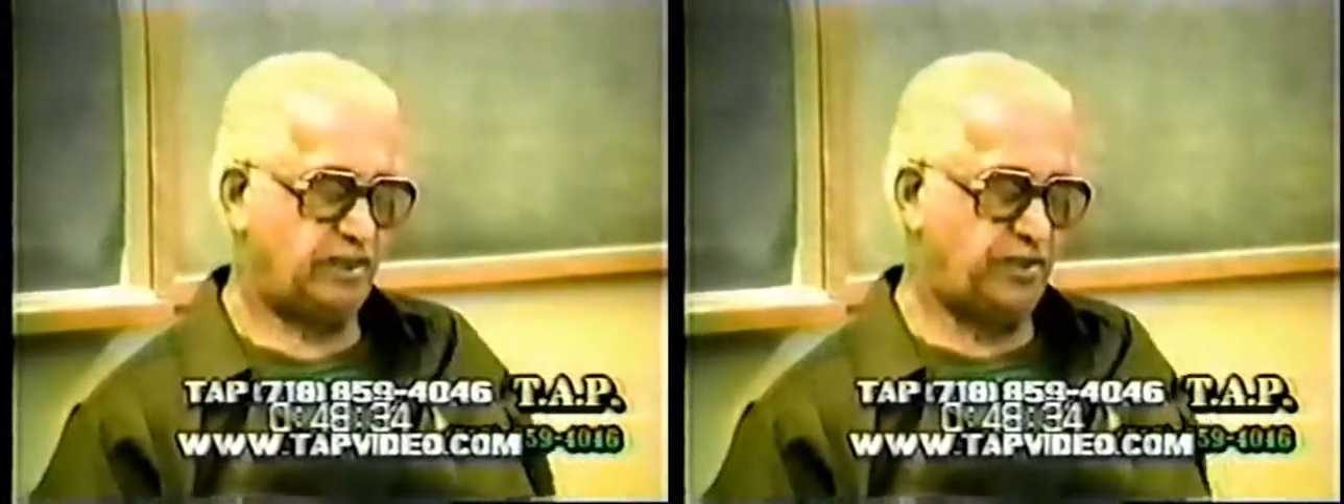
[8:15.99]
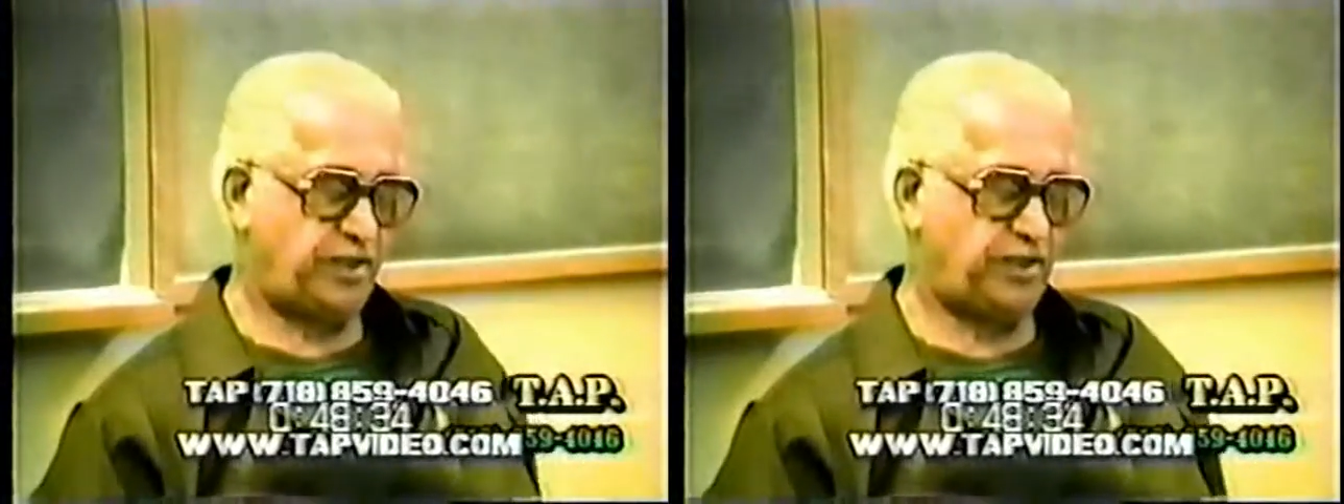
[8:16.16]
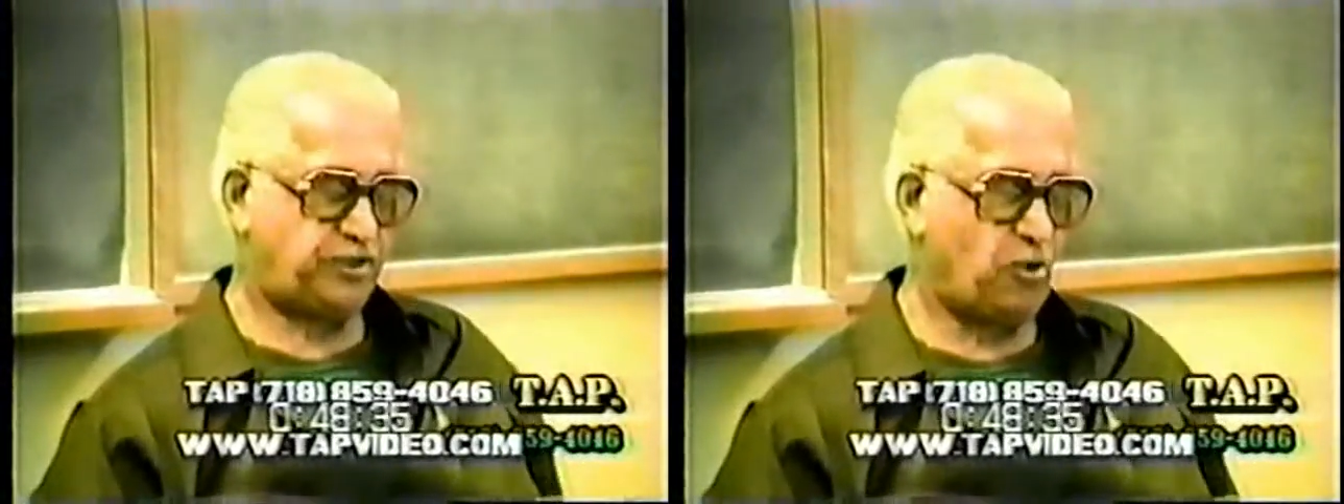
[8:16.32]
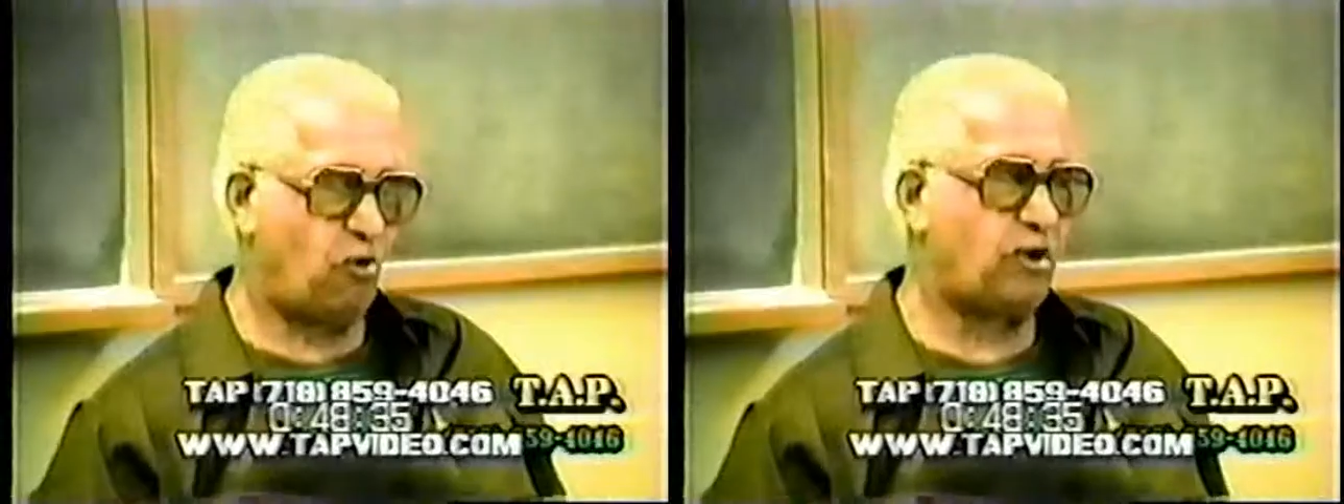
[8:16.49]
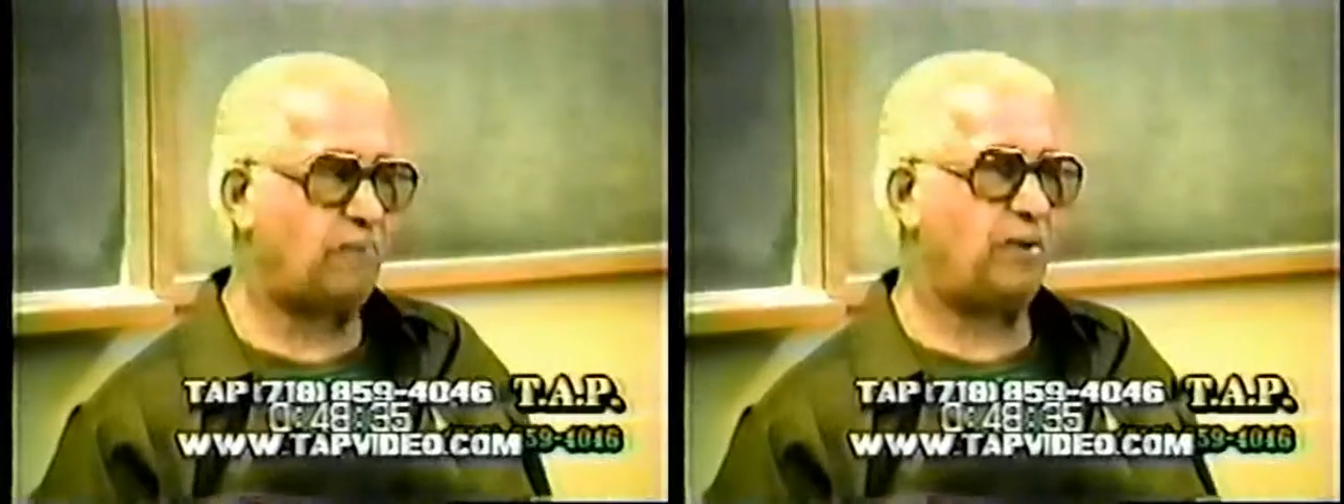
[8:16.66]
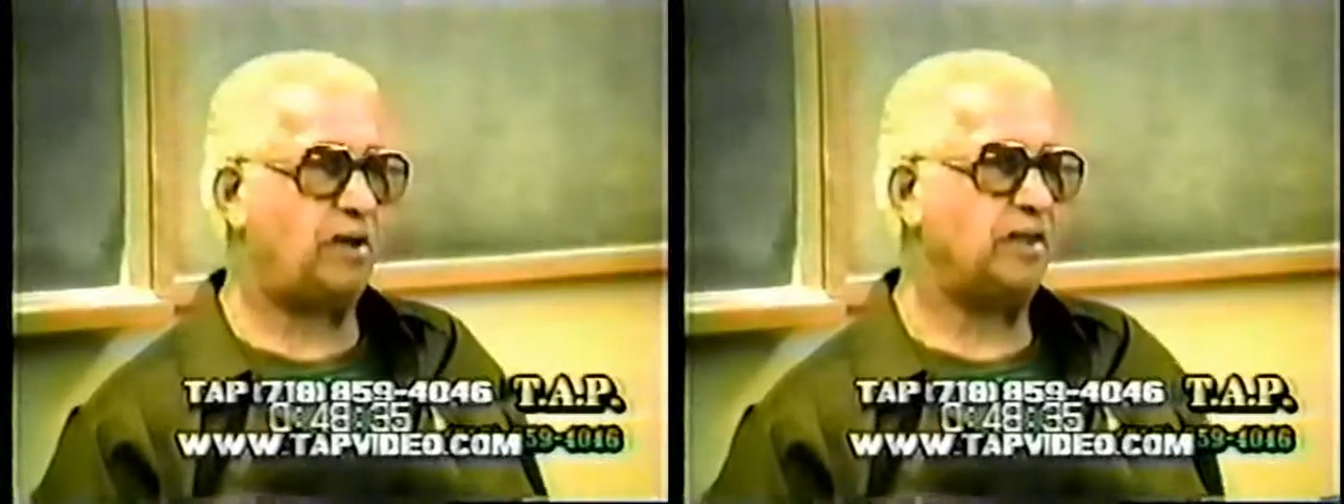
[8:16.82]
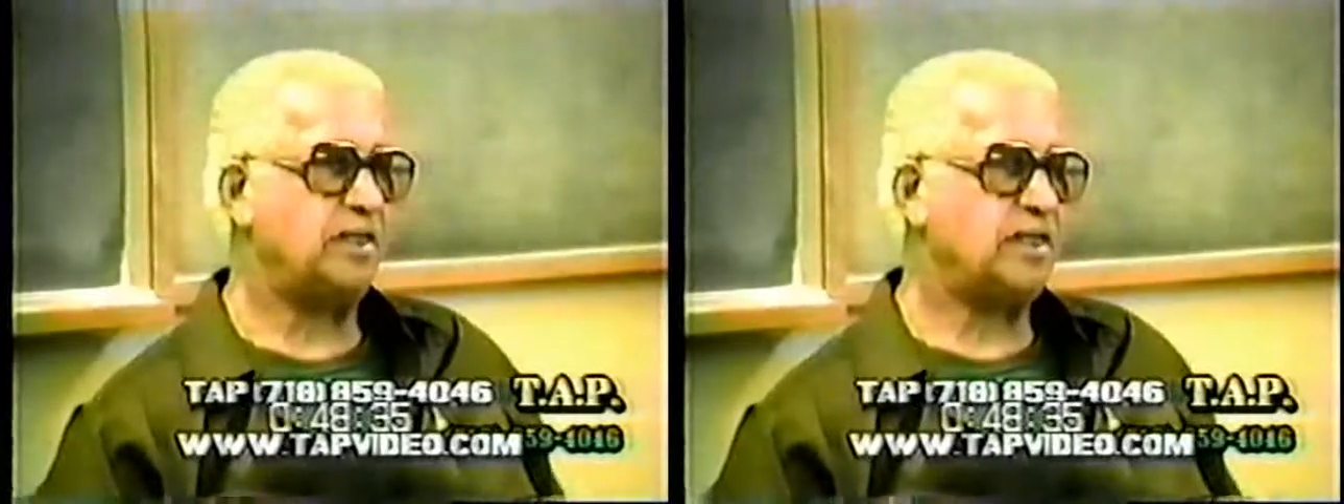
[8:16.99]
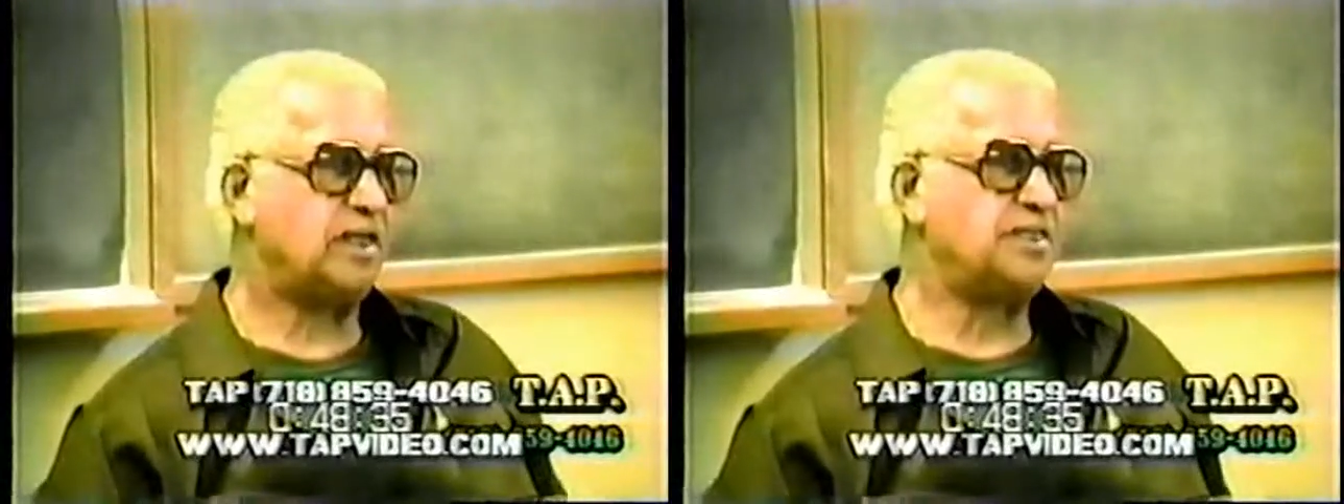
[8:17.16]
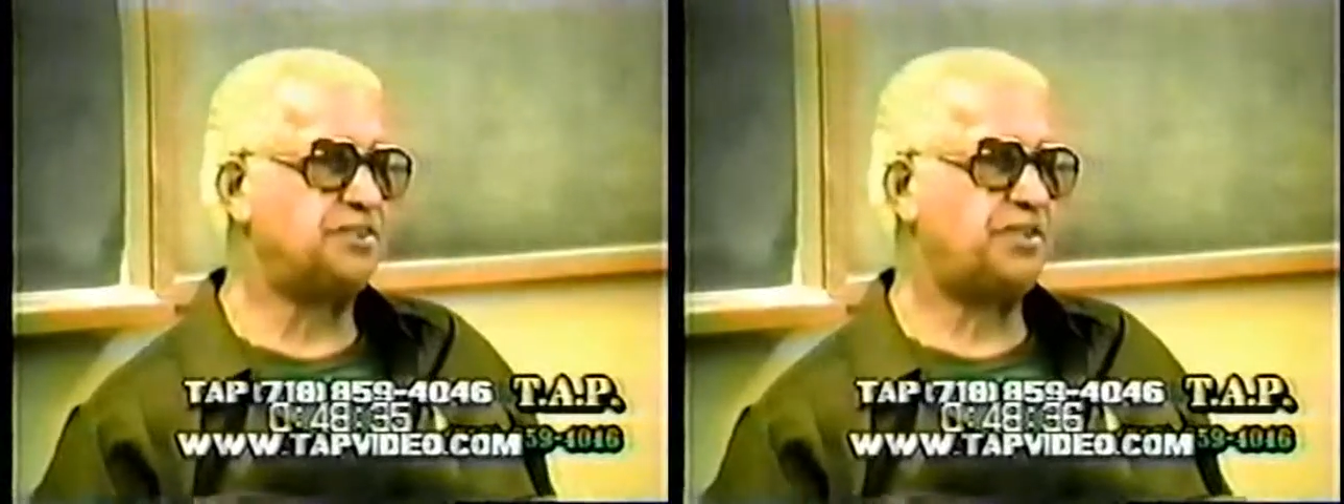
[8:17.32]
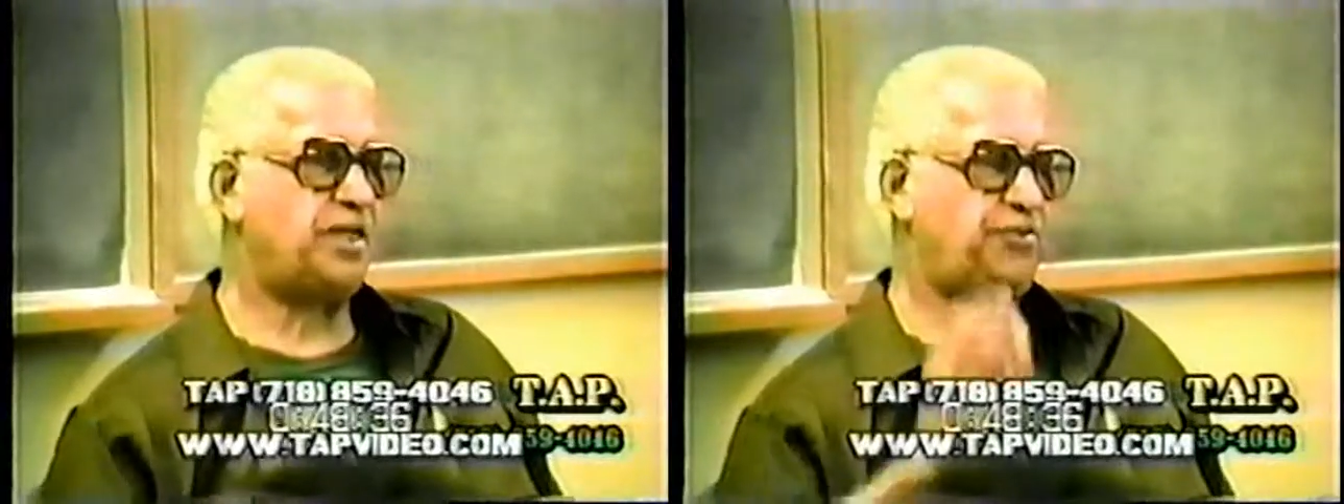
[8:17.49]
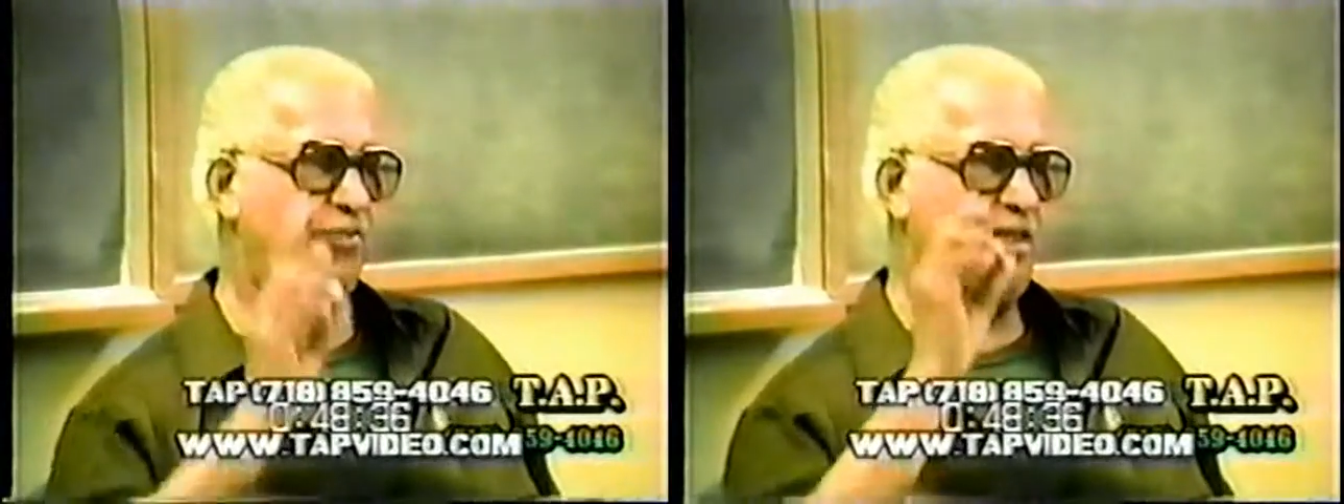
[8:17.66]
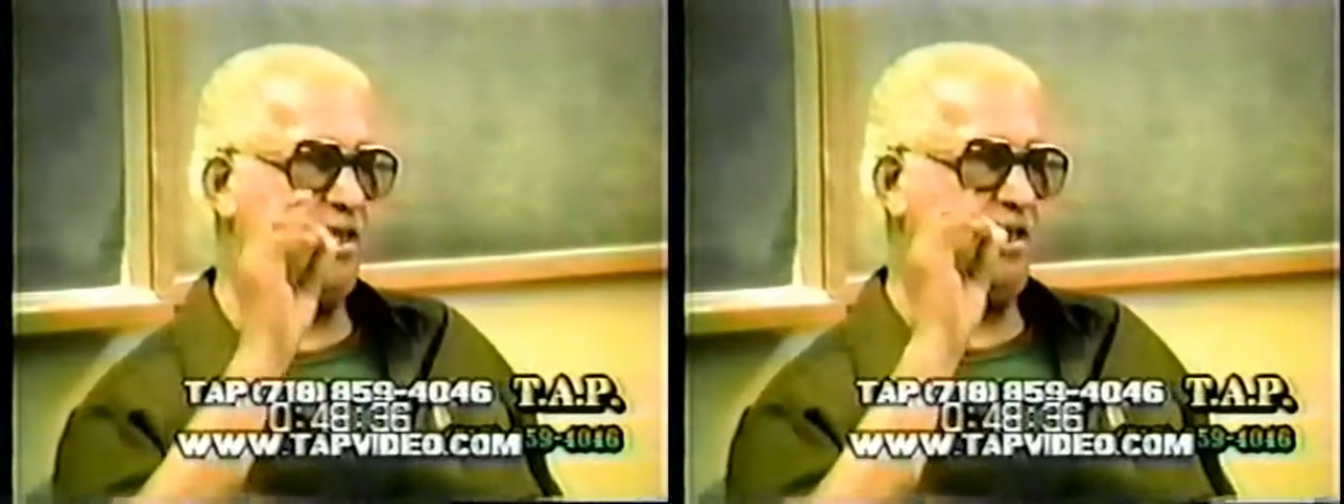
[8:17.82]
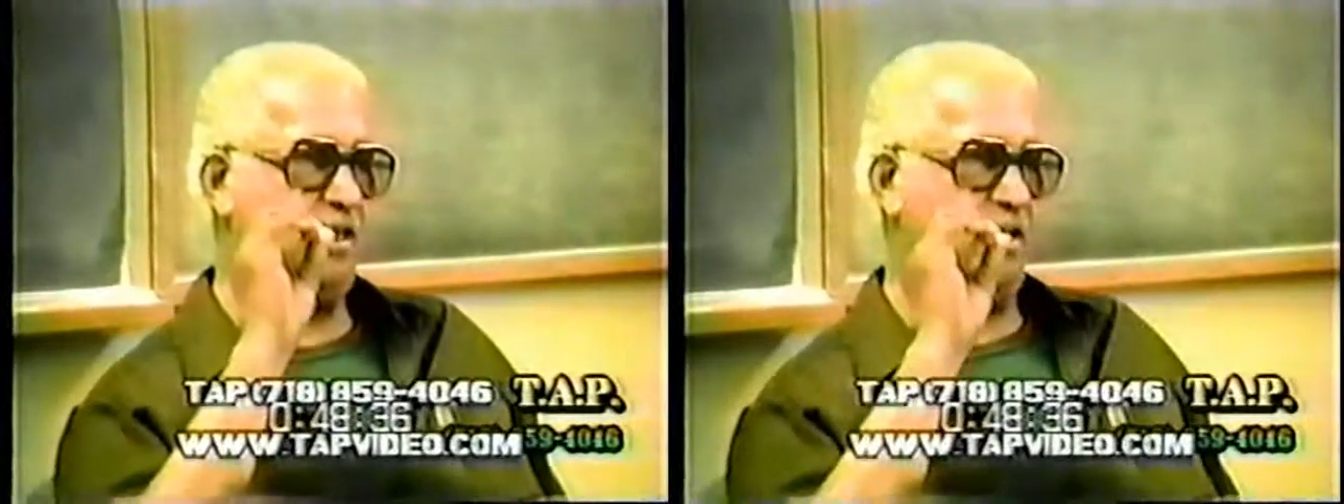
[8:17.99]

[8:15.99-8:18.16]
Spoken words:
that they talk about is that the